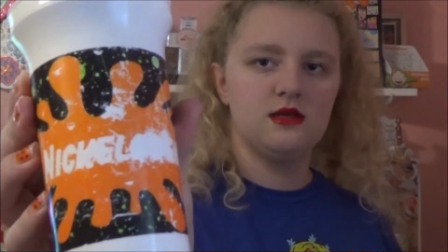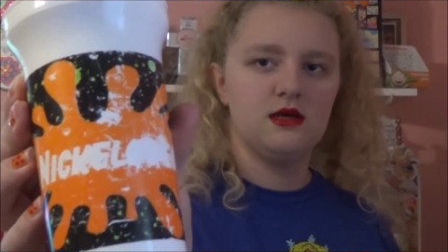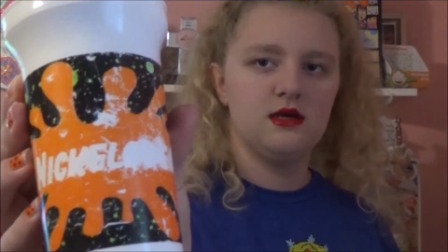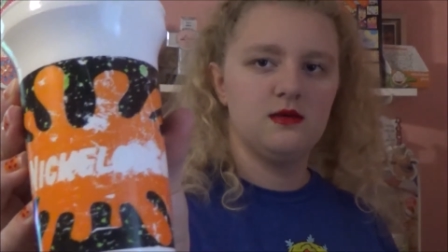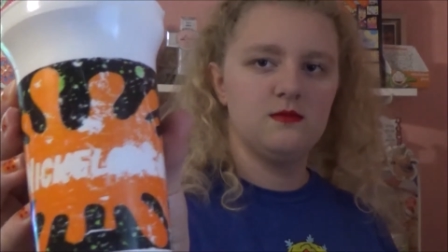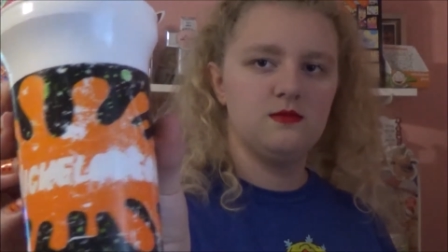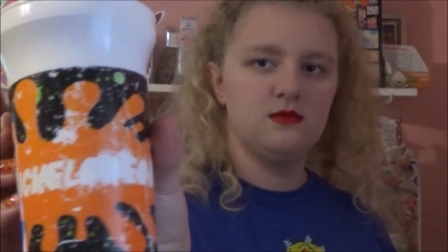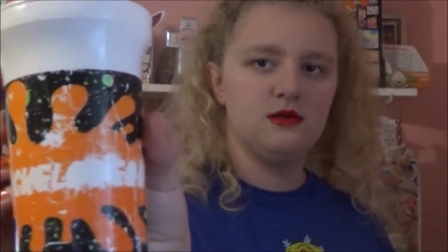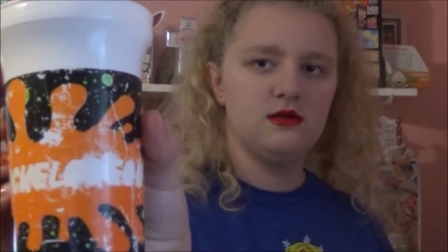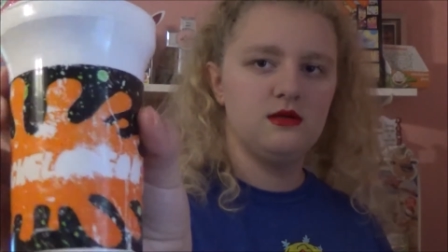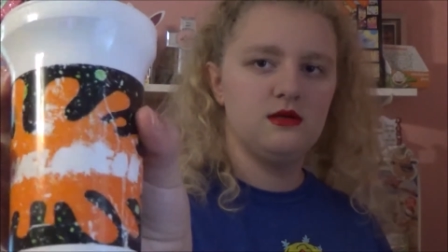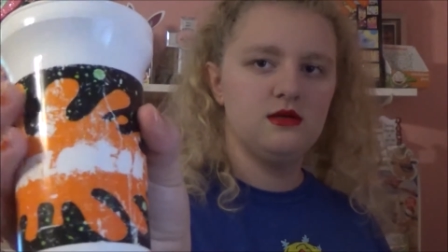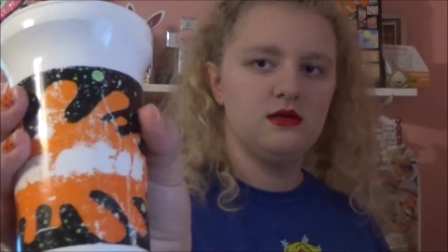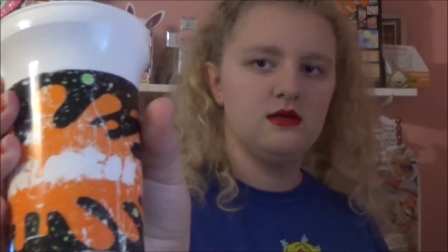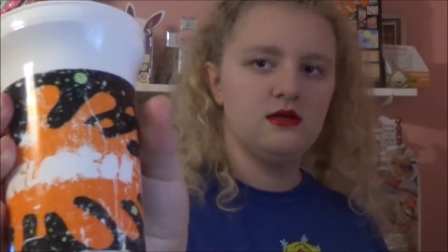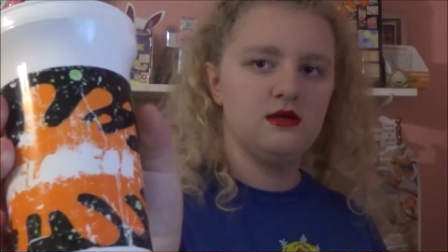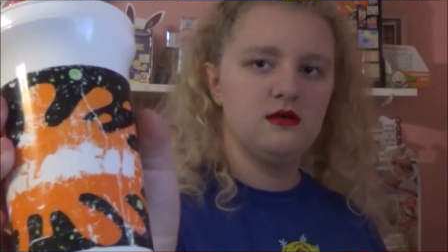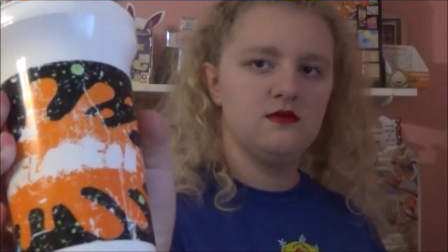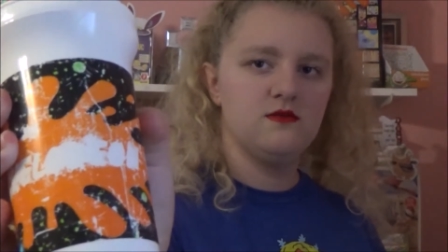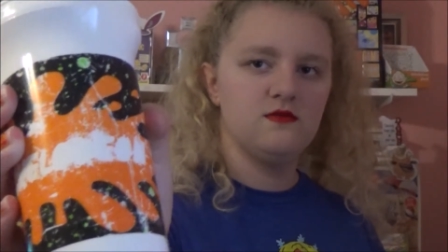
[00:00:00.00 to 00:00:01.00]
cup
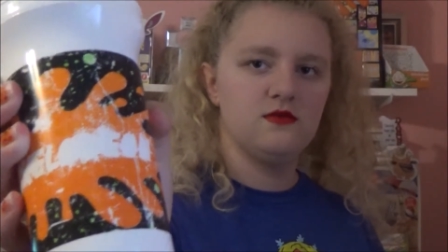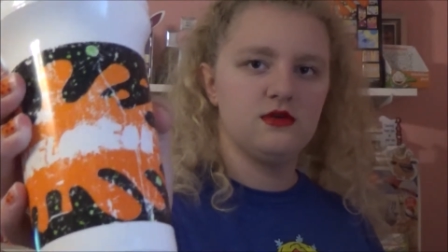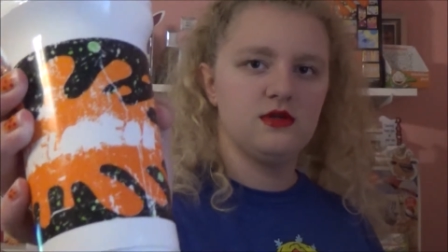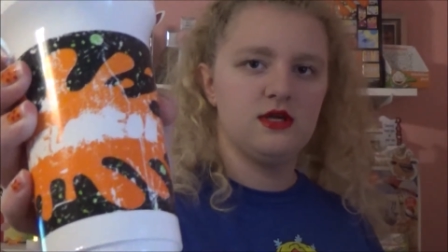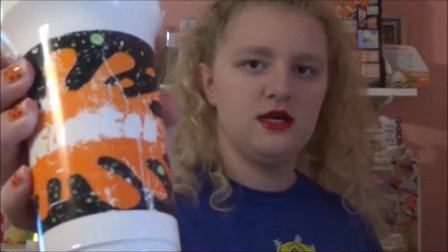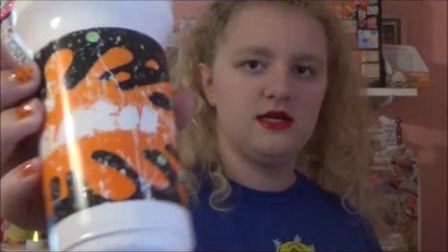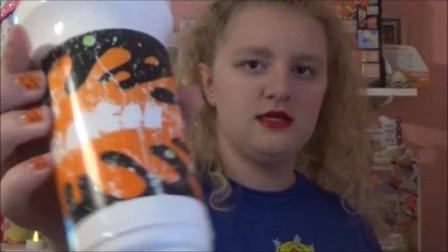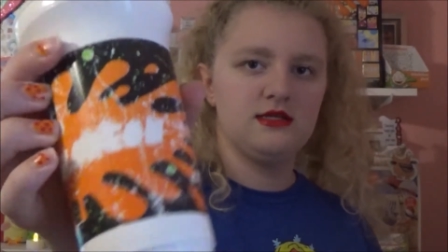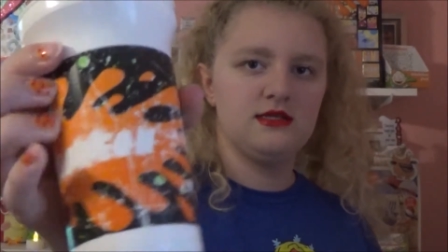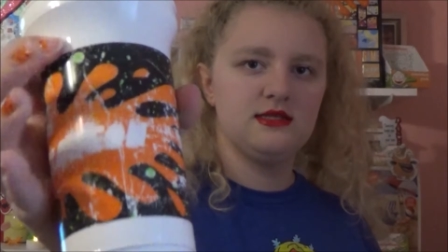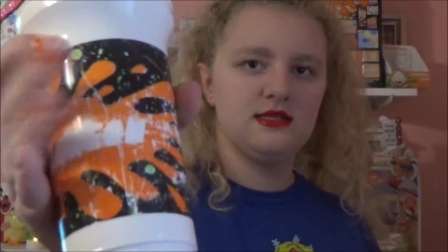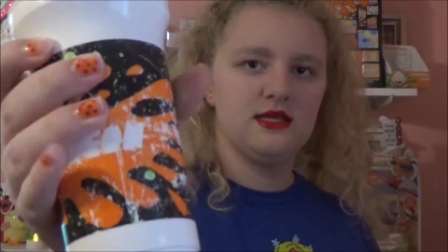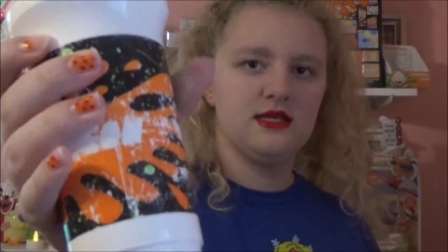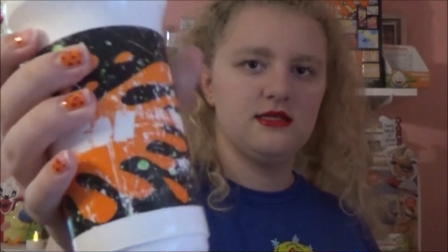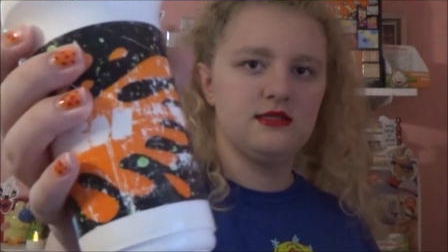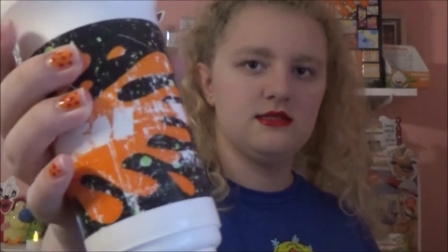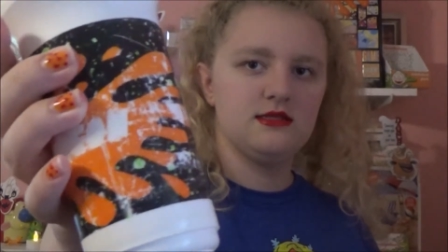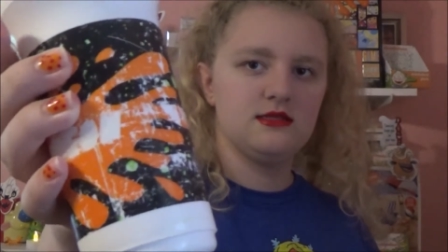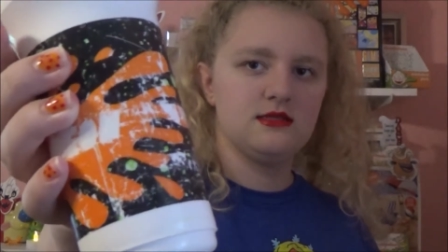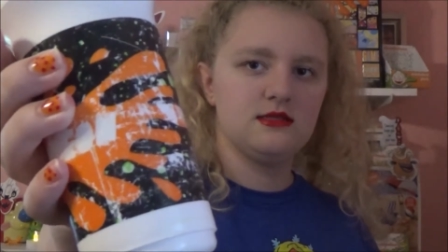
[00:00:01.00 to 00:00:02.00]
for 9
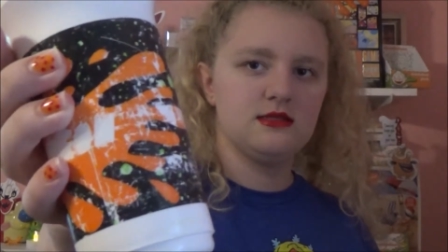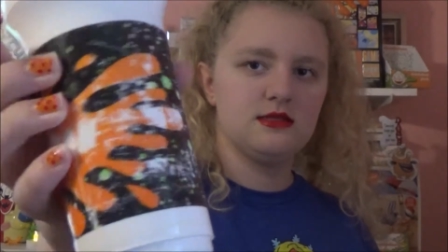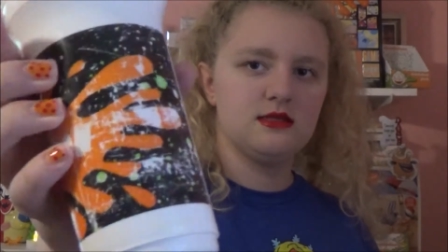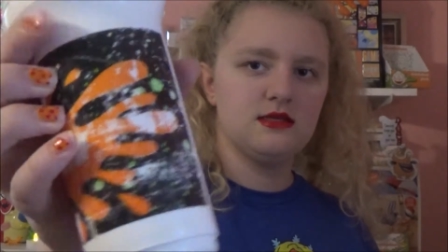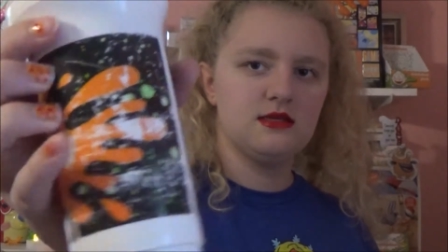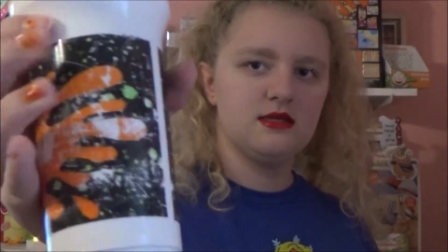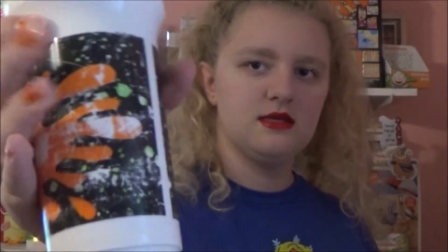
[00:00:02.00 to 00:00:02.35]
cents.